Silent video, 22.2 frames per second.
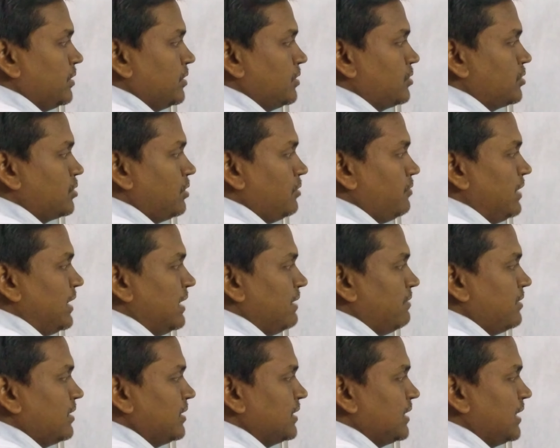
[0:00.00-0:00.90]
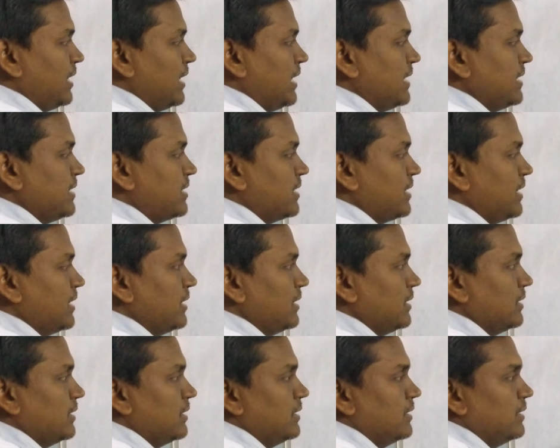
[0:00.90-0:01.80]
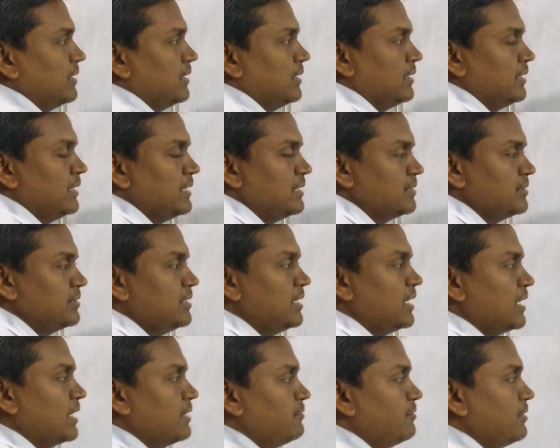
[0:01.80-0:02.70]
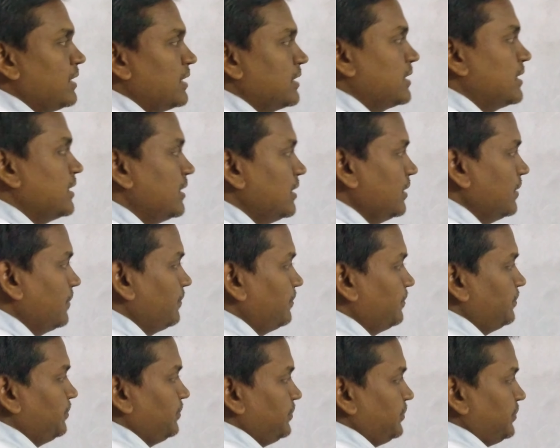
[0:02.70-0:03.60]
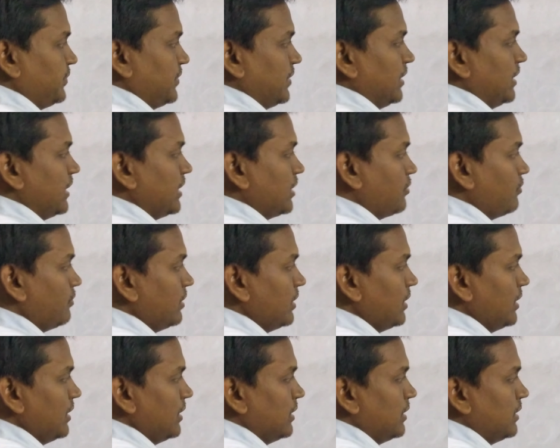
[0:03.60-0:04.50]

So whenever the light ray hits the reflector, it will